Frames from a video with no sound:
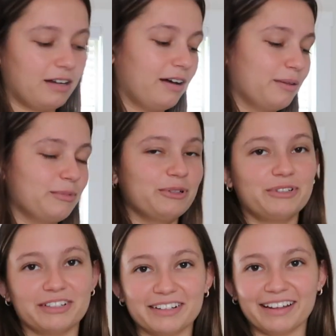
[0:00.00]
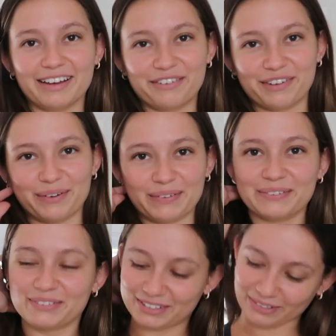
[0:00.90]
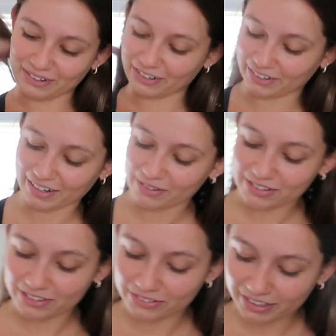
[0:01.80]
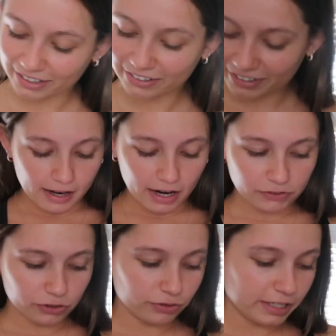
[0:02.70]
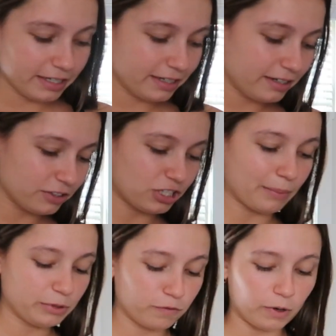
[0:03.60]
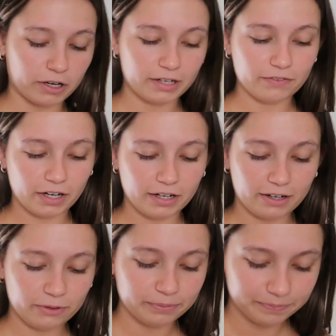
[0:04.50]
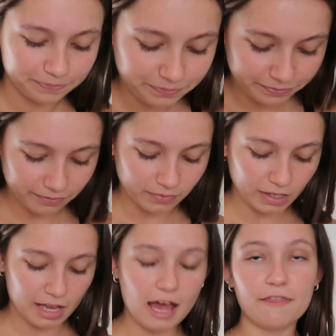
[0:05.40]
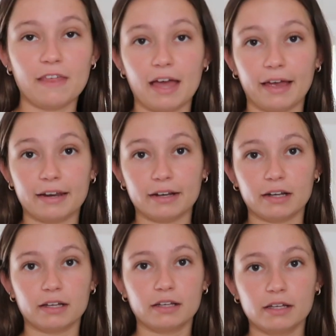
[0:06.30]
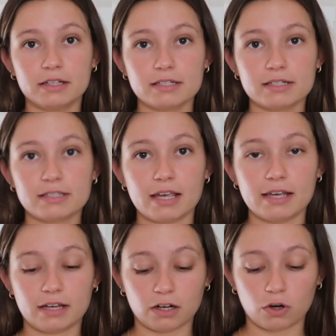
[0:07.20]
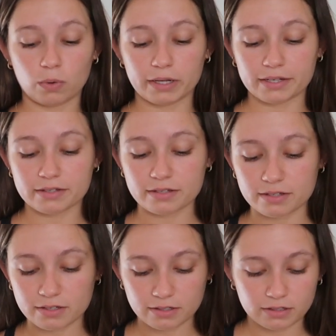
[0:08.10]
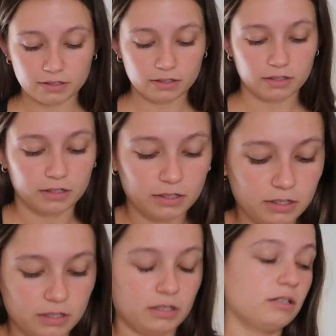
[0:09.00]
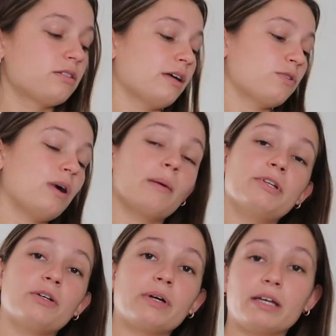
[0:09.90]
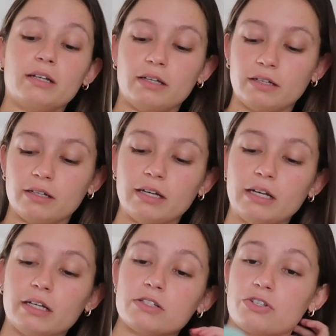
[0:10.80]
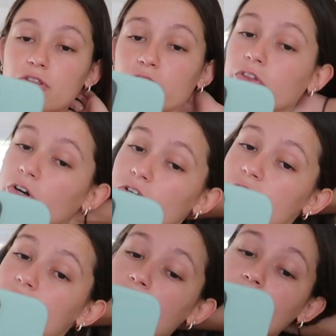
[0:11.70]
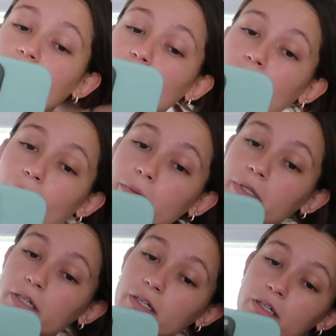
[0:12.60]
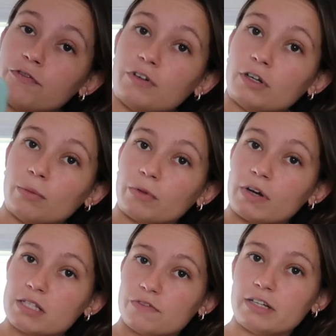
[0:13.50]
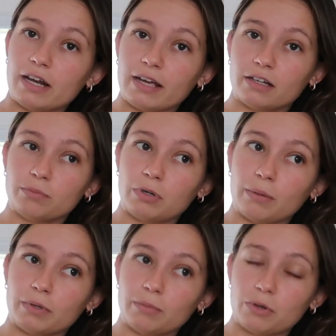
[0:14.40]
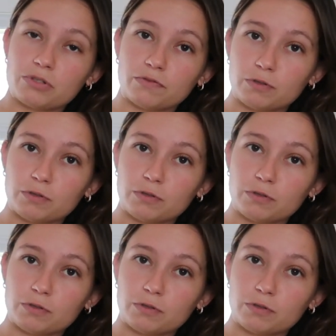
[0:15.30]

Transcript: not in the mood to like film. It was so early, I was so tired. I have to read a chapter of marketing right now and then take a quiz. So that's what I'll be doing. It is Thursday, and I'll probably film the rest of today and probably most of